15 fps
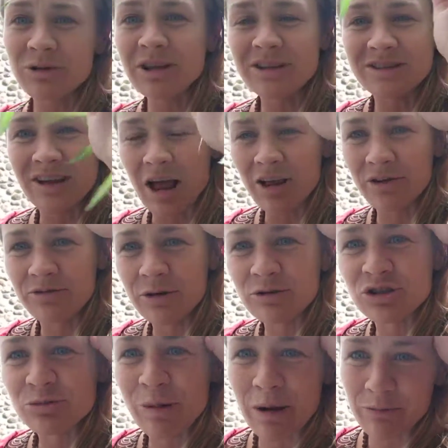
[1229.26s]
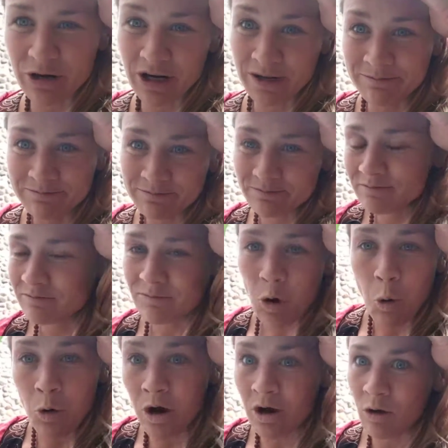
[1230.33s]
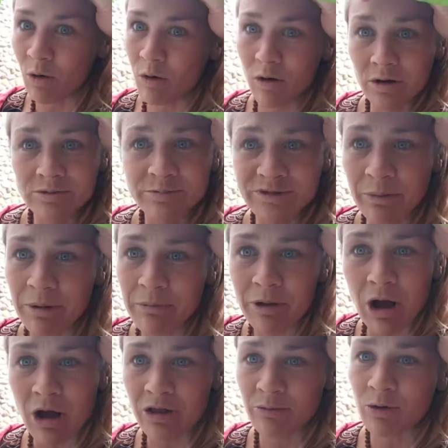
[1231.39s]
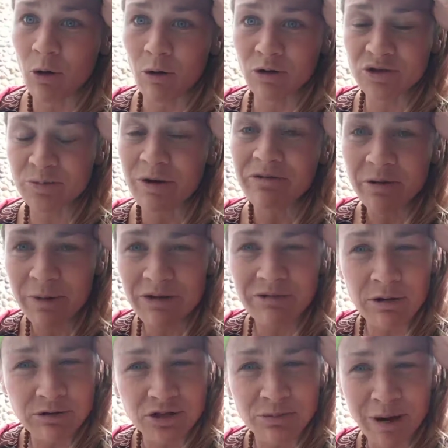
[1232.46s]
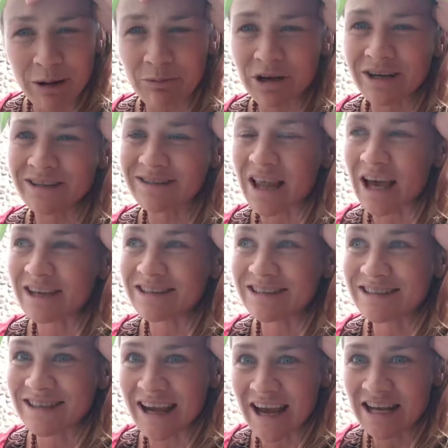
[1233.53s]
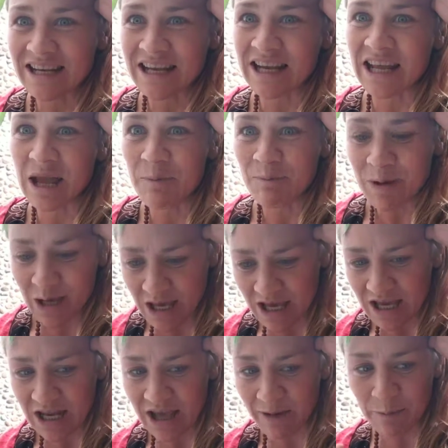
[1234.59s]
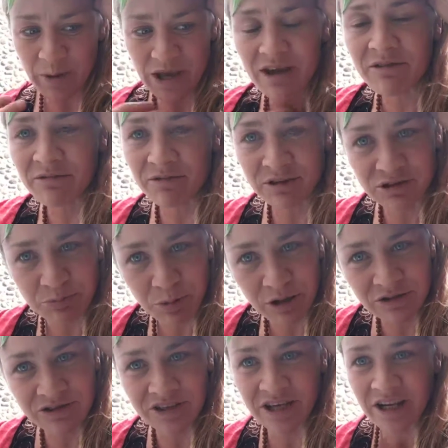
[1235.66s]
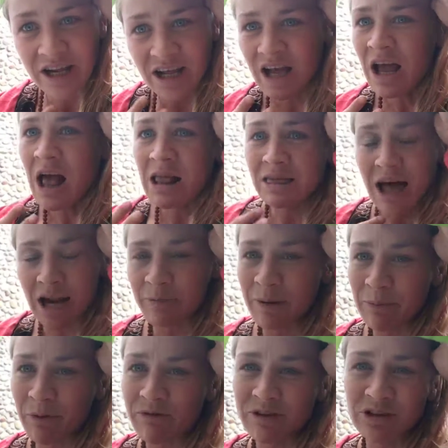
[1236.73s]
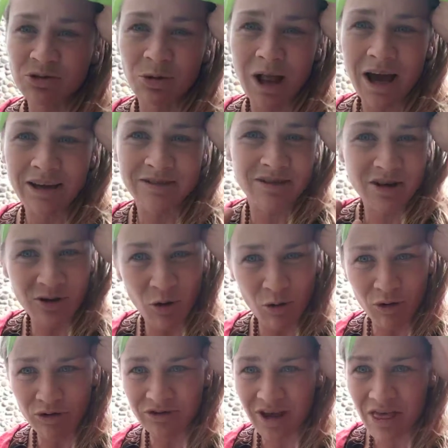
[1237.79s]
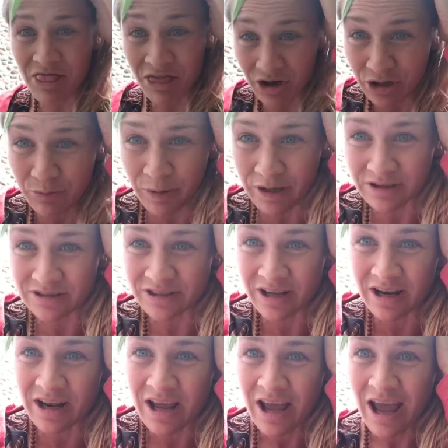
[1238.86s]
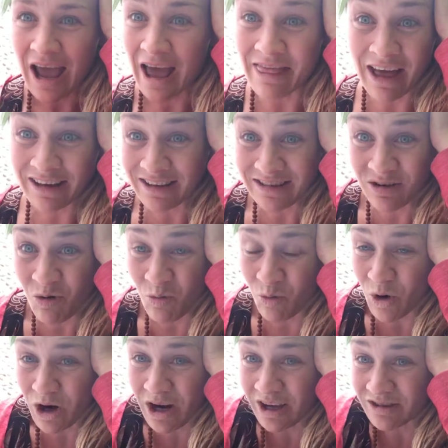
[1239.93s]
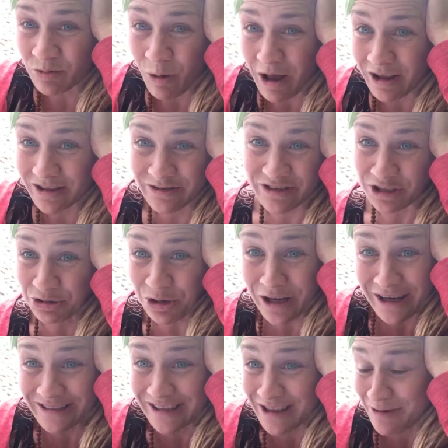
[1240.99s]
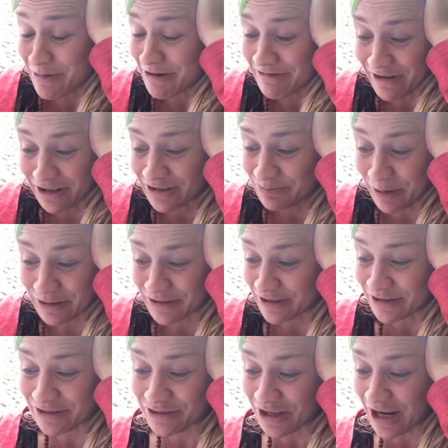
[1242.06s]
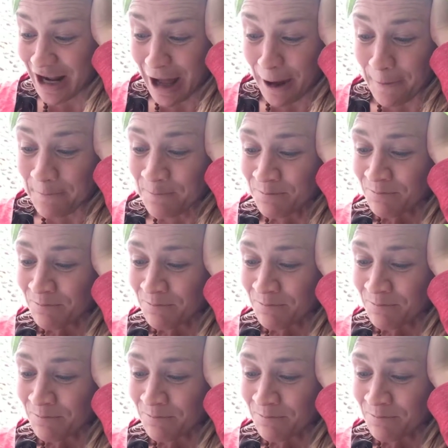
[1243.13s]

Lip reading: really solid future memory or a goal, some people call them goals, but for me, future memory is stand in it, be in first person in it. A lot of people visualize their goals in third person, and that doesn't work as well as visualizing them in first person, straight up.